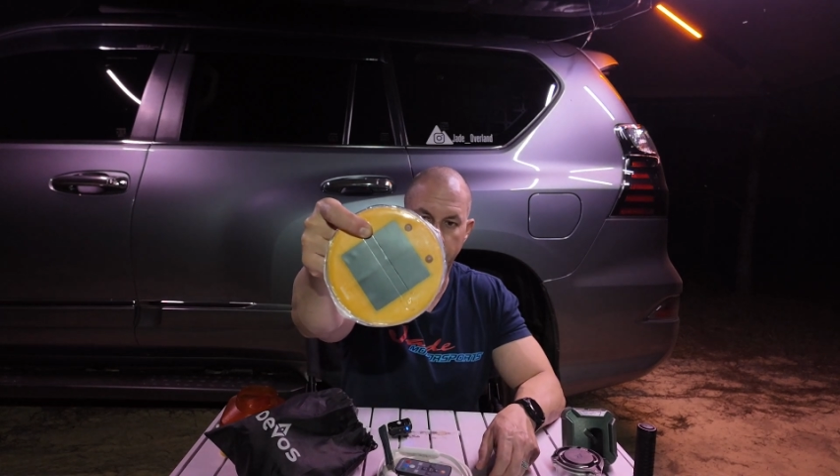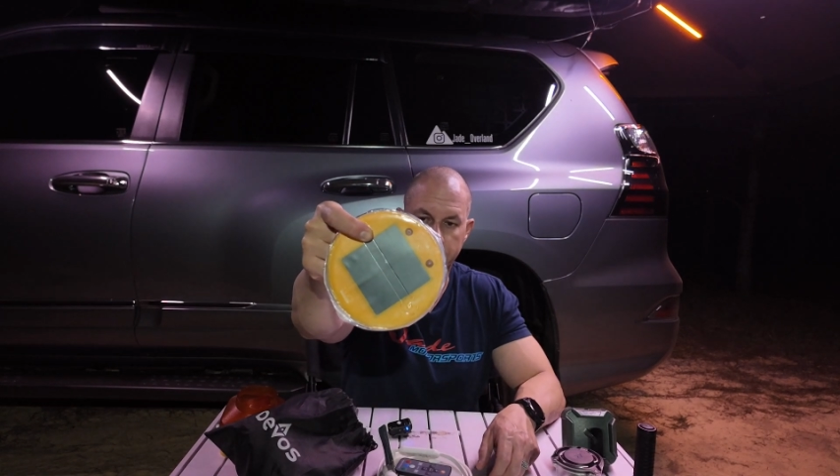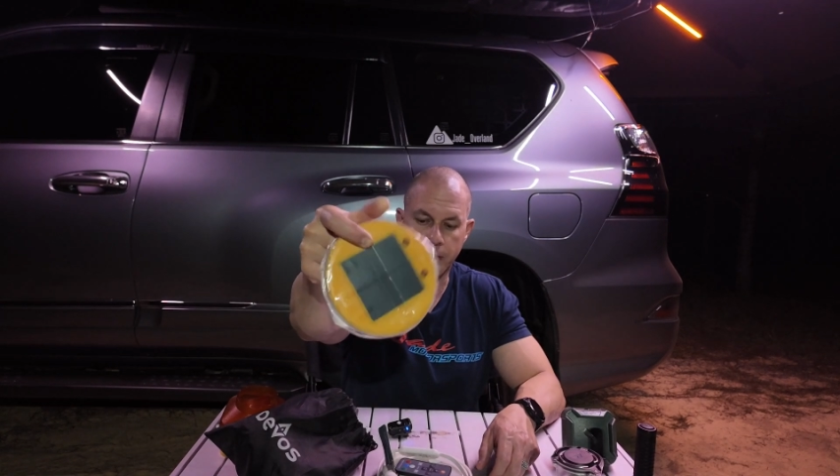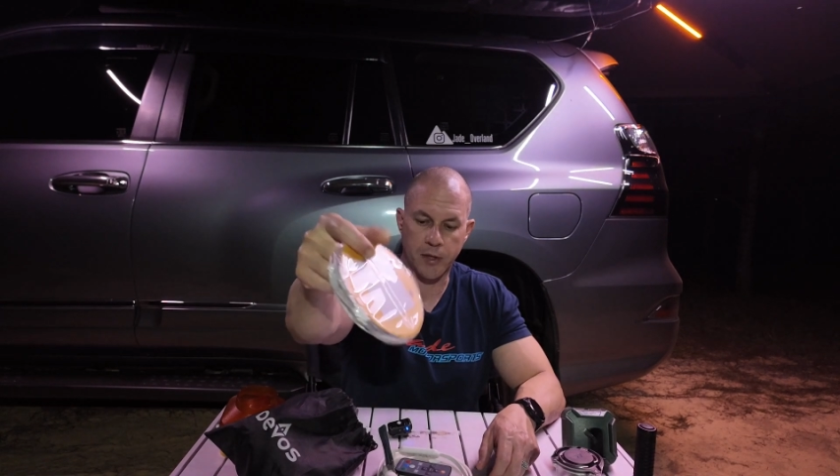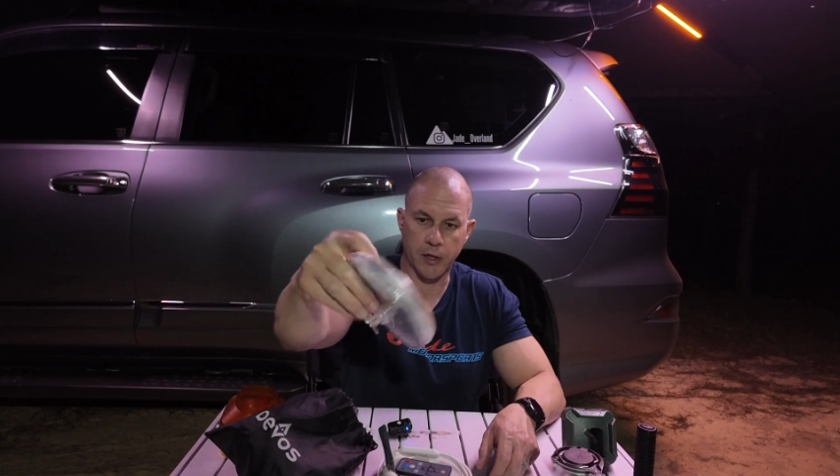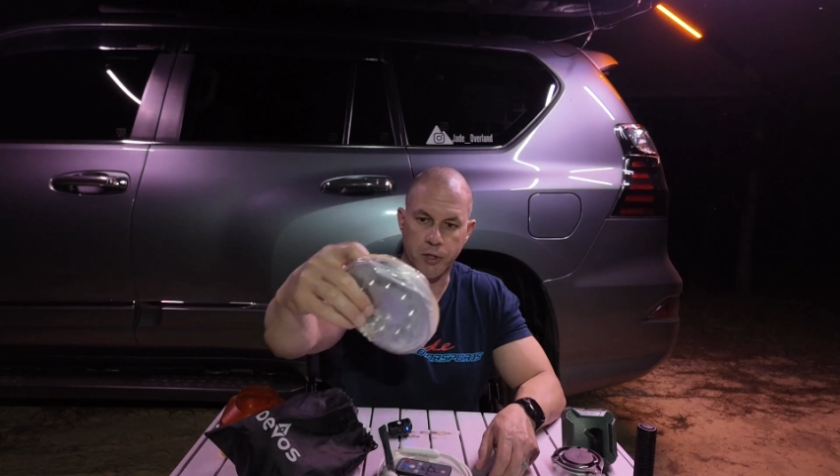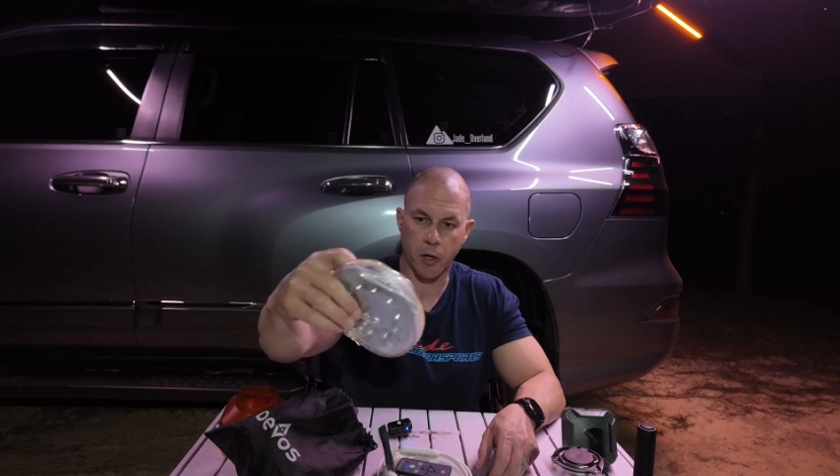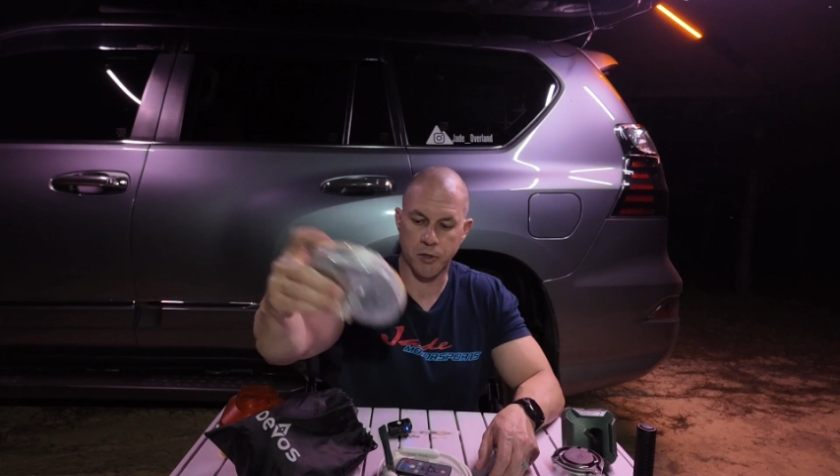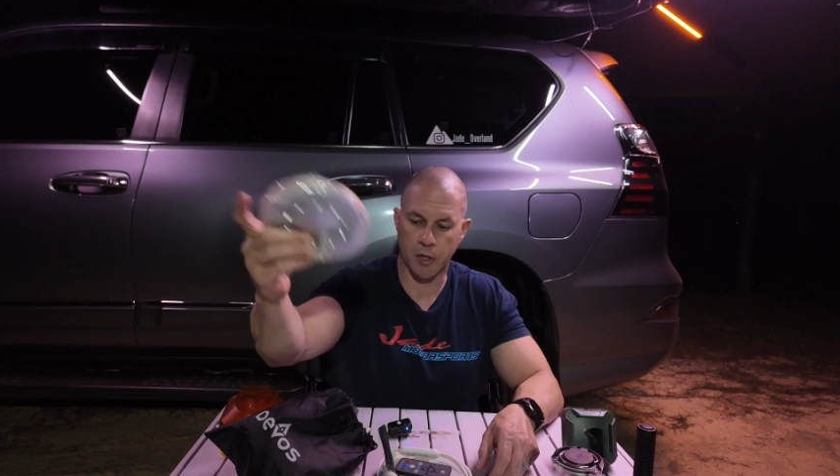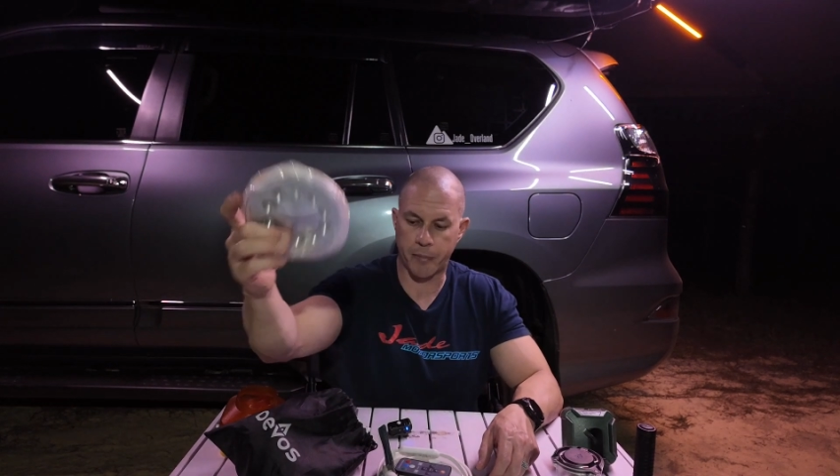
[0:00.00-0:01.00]
let that thing
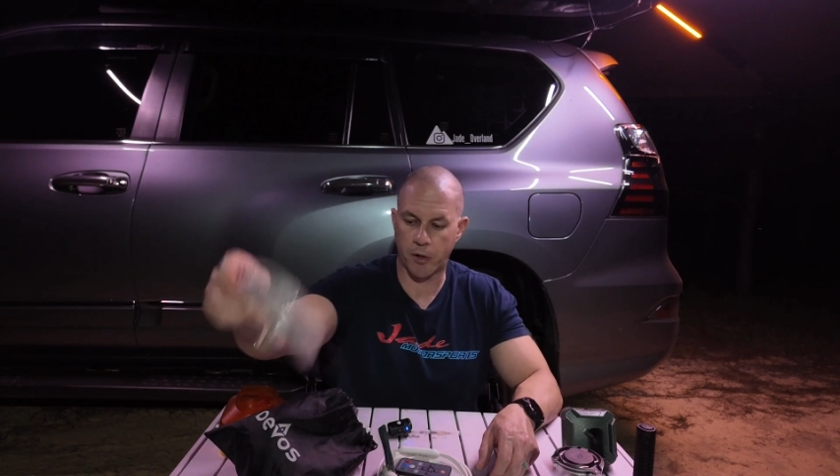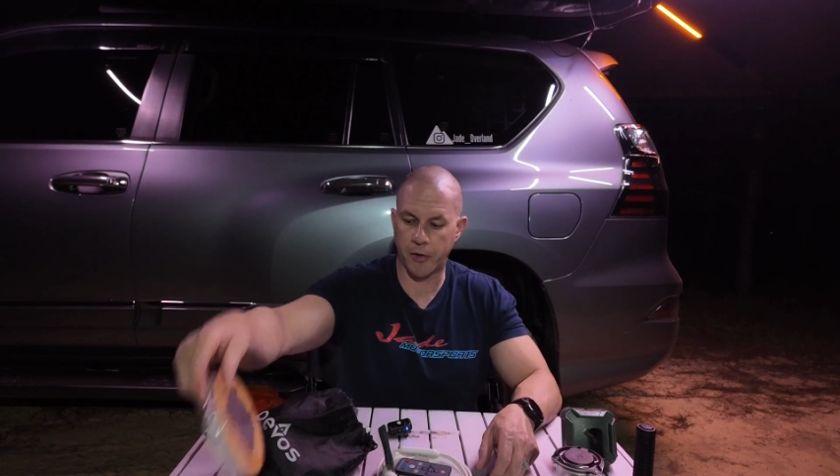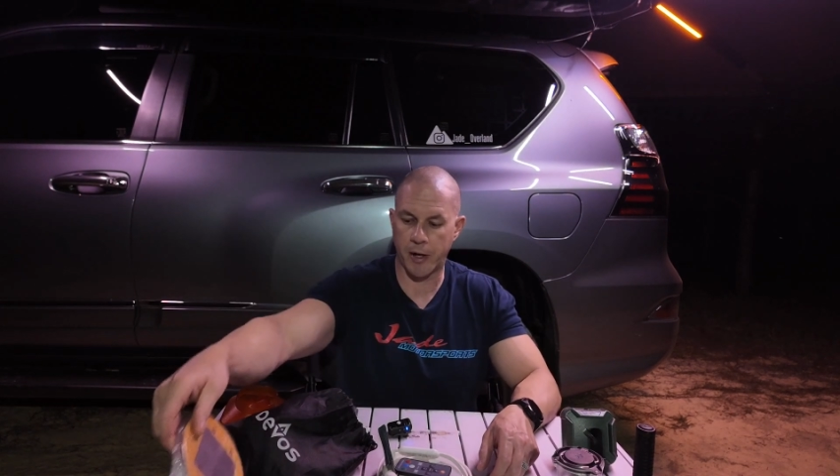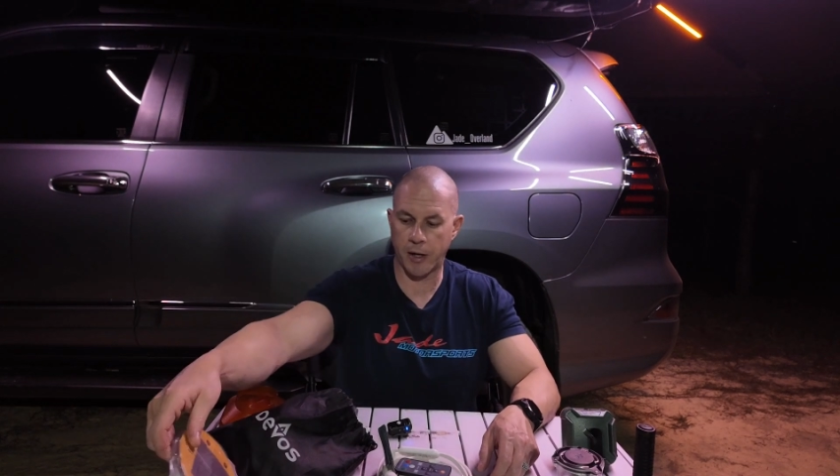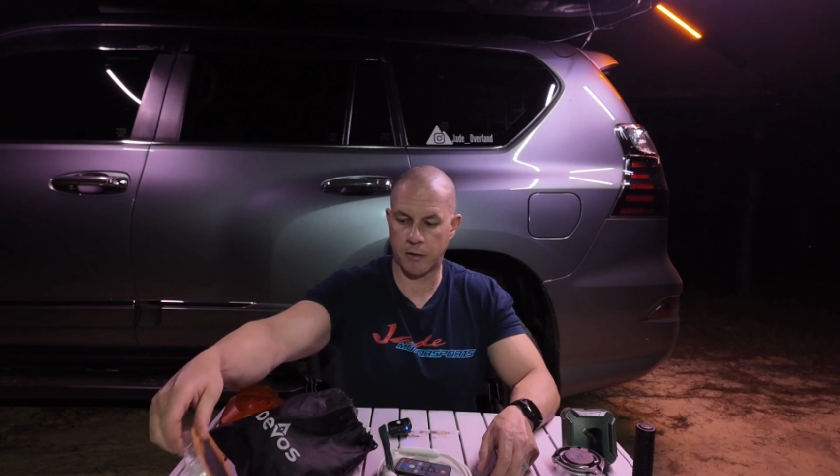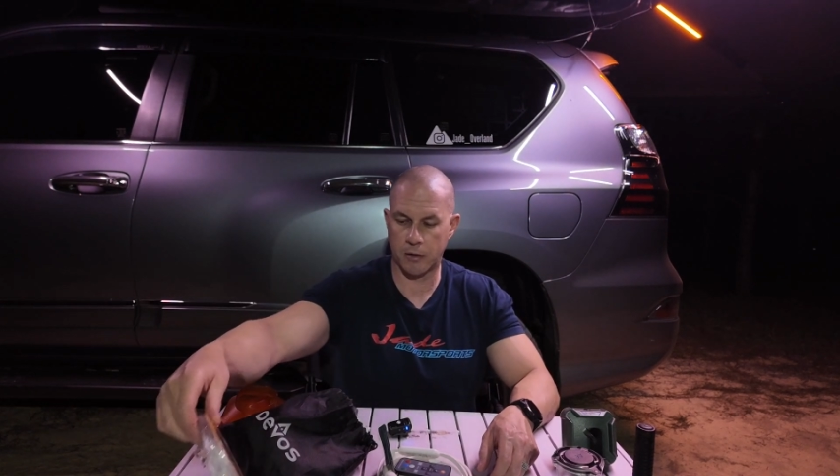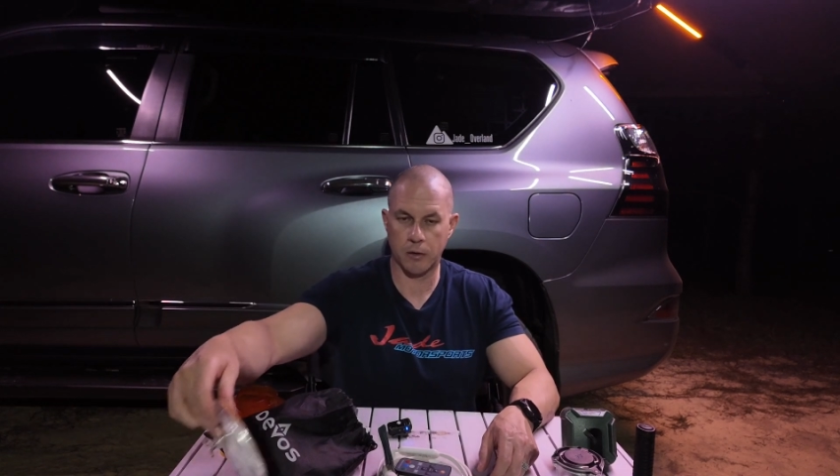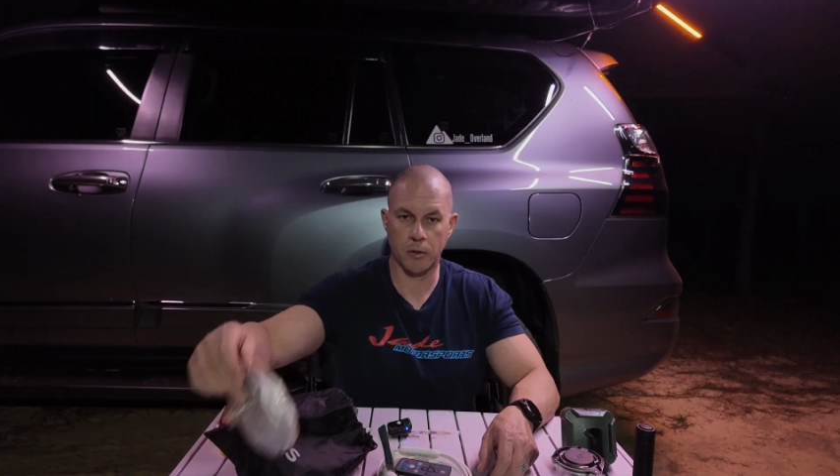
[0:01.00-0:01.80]
charge up all day.